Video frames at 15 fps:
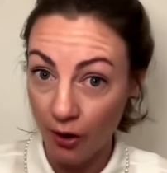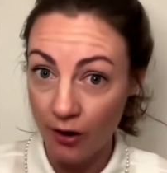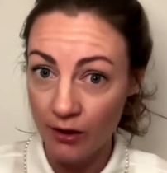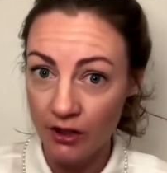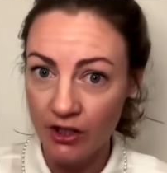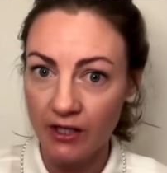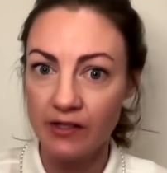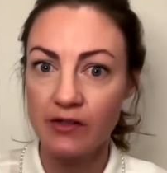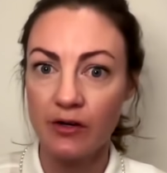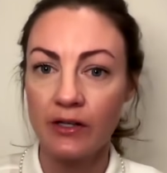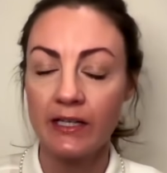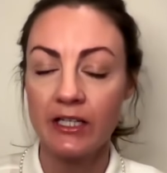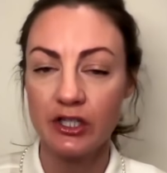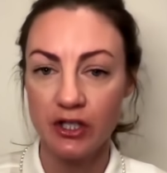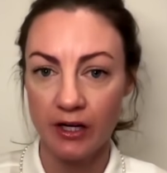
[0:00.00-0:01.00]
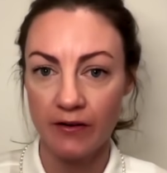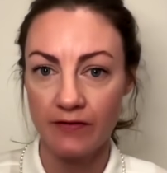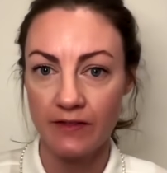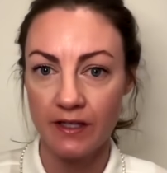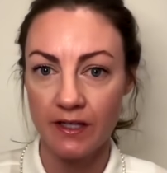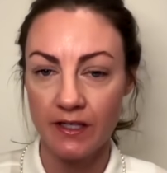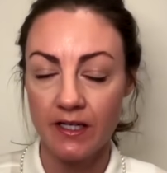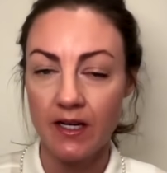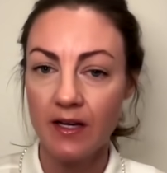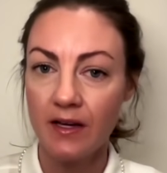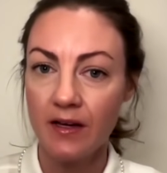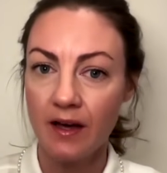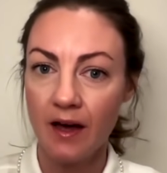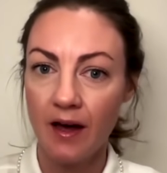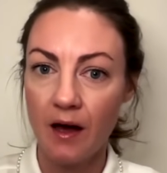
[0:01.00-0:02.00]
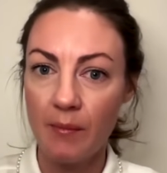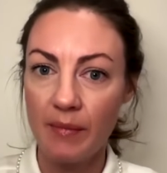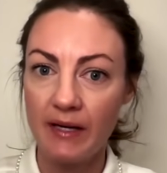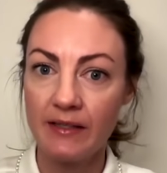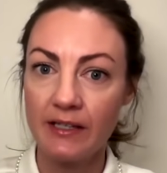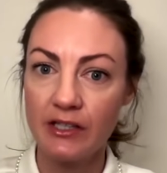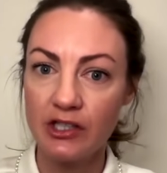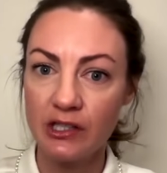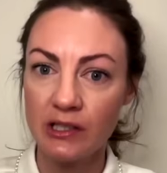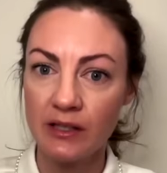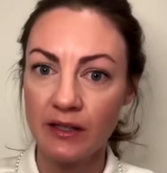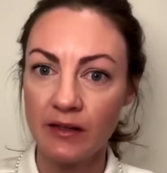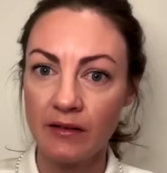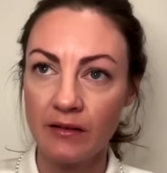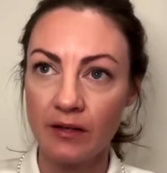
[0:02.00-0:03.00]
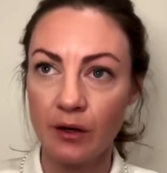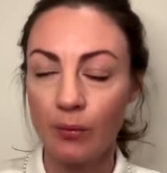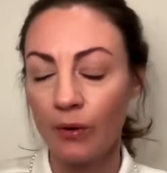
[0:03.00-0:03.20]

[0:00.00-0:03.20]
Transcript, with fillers: launch has certainly shifted. Initially, there